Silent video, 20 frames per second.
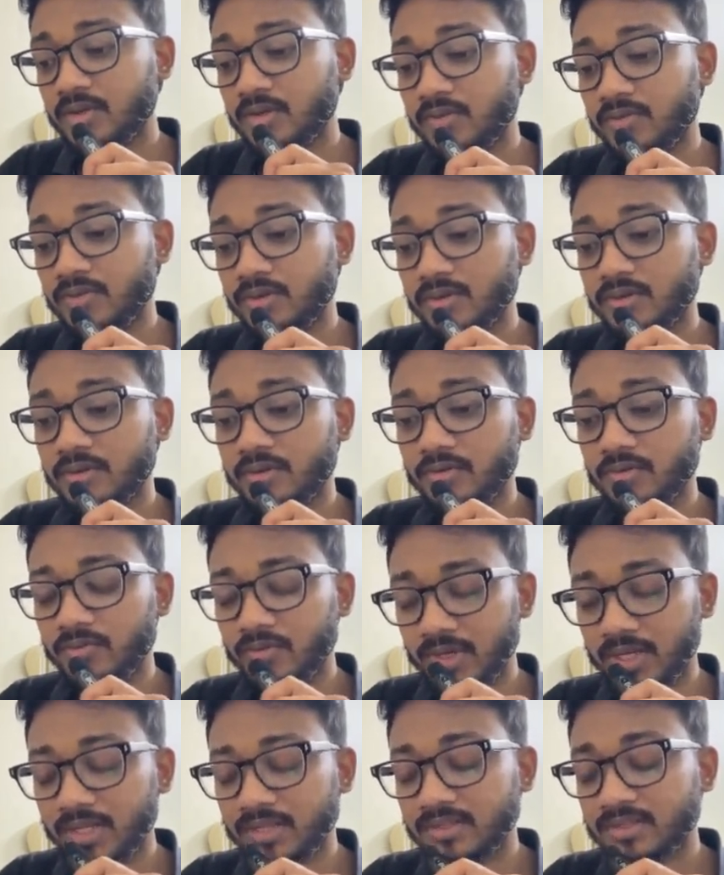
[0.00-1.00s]
of a
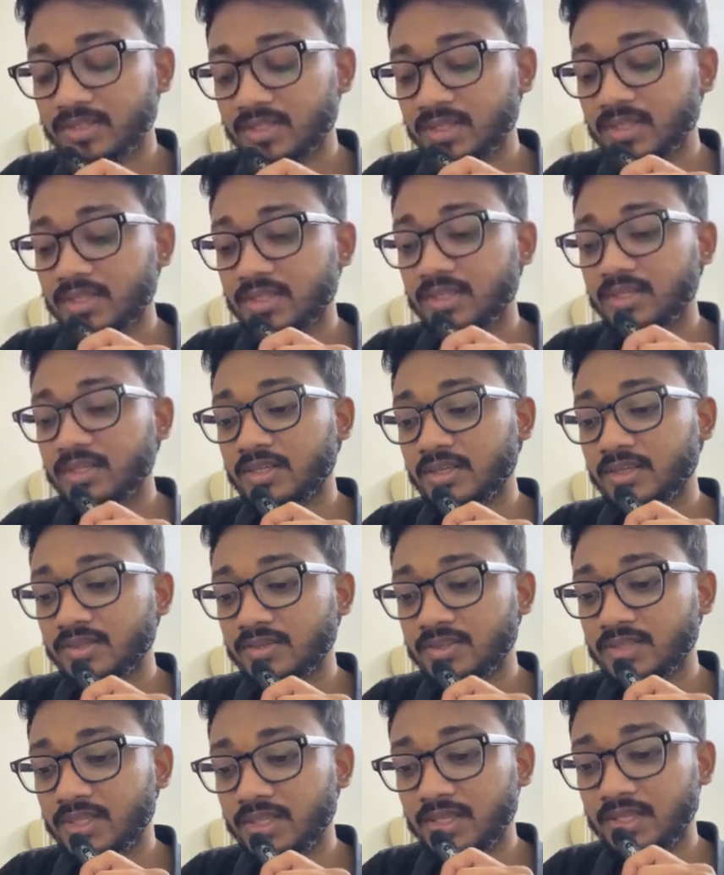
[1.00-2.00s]
village
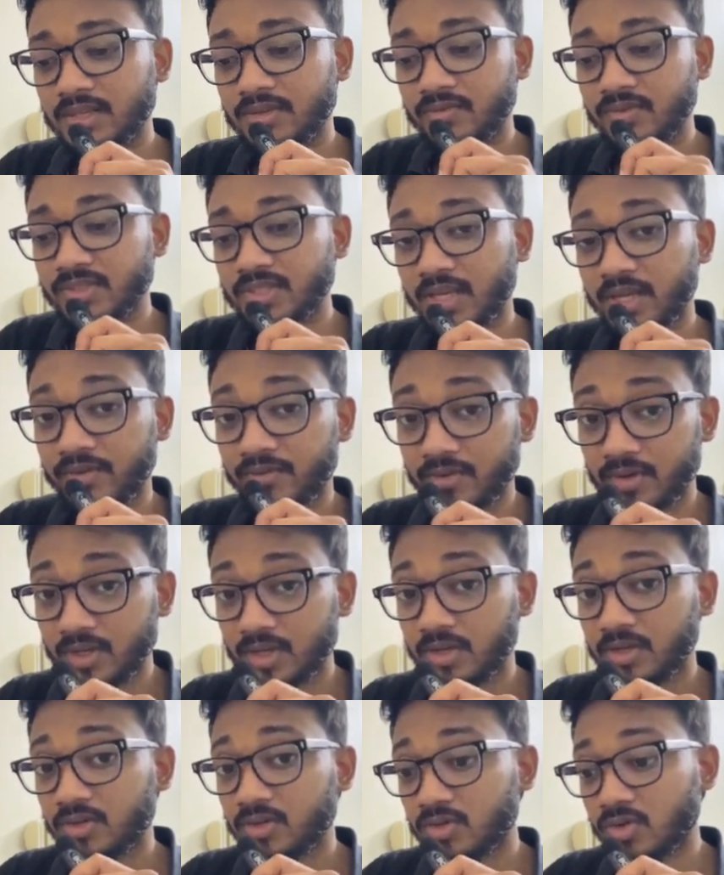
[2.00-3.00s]
scene which I've
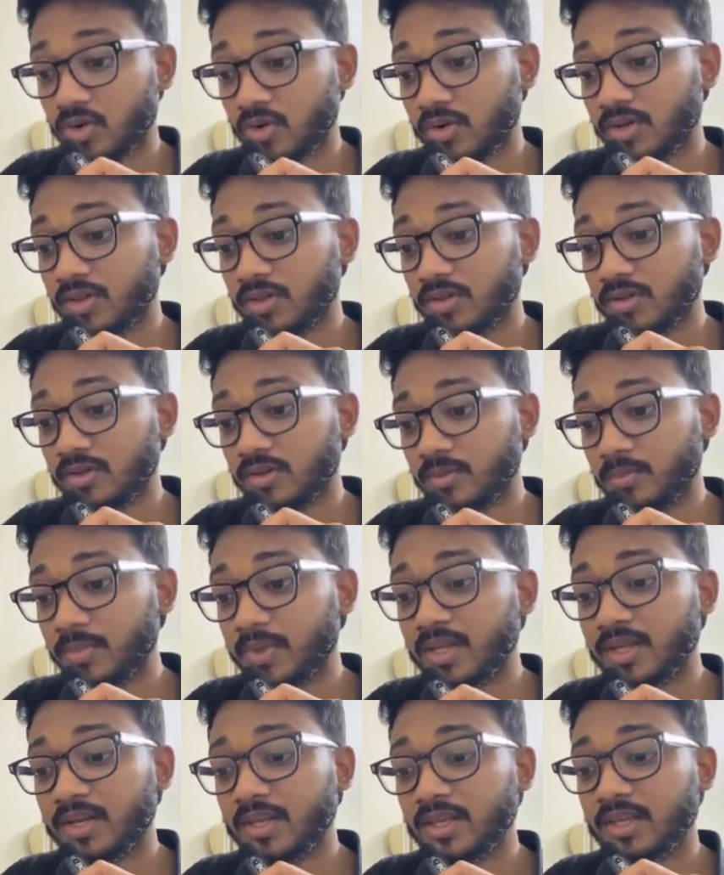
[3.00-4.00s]
drawn in the
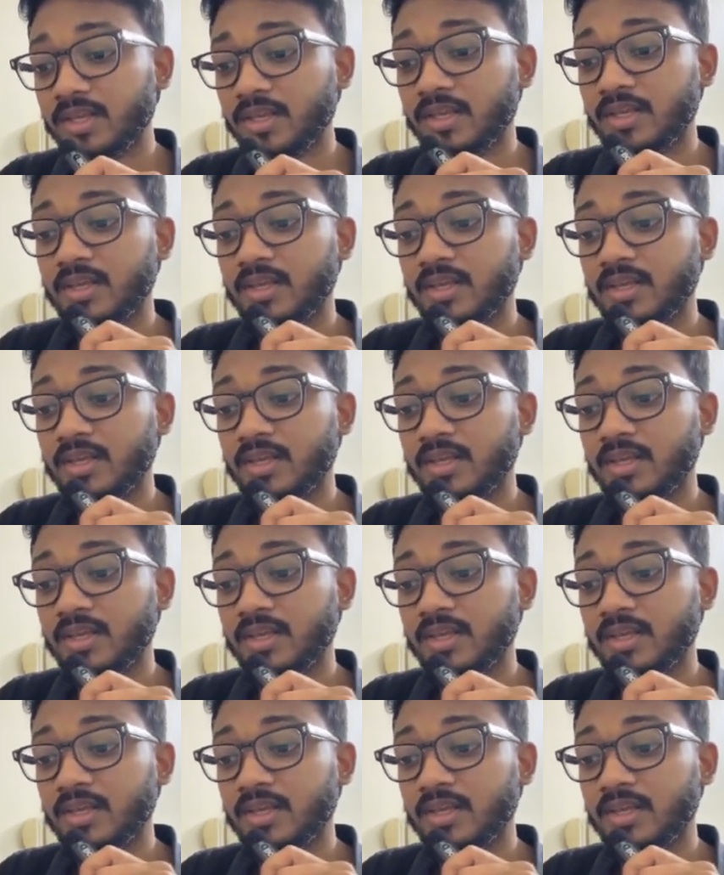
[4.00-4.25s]
beginning